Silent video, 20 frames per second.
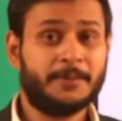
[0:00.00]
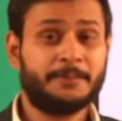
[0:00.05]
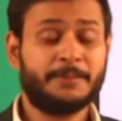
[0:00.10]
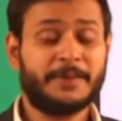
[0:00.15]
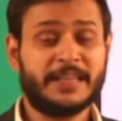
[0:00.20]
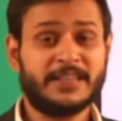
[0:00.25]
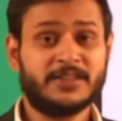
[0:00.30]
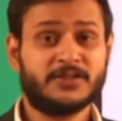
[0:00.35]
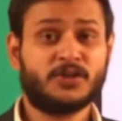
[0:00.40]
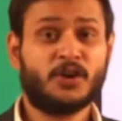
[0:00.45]

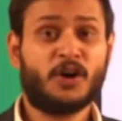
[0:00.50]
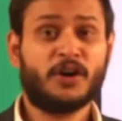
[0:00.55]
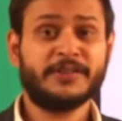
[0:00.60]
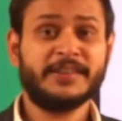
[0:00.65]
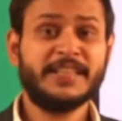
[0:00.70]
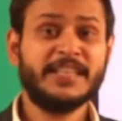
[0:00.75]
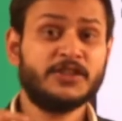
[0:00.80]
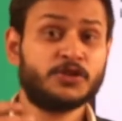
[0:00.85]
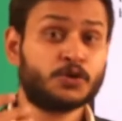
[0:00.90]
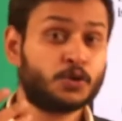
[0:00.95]
based on
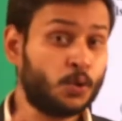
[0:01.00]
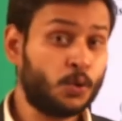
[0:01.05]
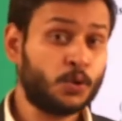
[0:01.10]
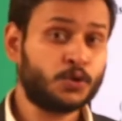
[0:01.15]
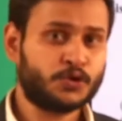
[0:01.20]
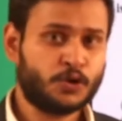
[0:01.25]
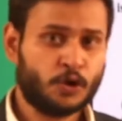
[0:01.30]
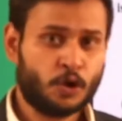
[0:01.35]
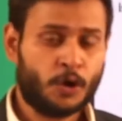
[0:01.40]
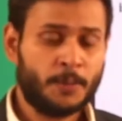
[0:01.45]
the
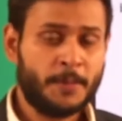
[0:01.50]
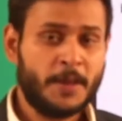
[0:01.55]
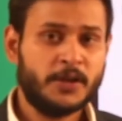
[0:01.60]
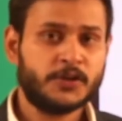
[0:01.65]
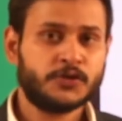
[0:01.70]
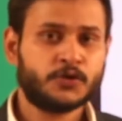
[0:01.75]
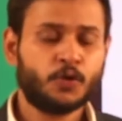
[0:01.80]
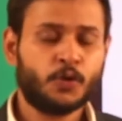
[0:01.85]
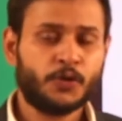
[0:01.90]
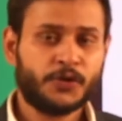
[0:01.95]
Stokes law.
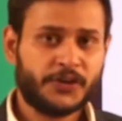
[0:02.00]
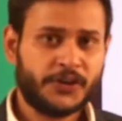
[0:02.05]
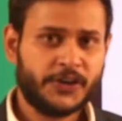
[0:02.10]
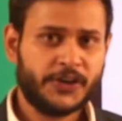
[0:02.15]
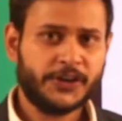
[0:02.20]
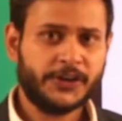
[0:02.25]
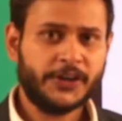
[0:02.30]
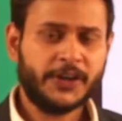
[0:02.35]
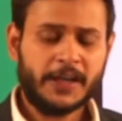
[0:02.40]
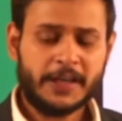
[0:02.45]
So
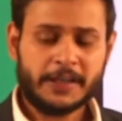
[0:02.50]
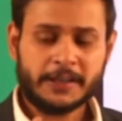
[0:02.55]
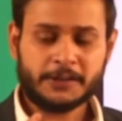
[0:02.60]
here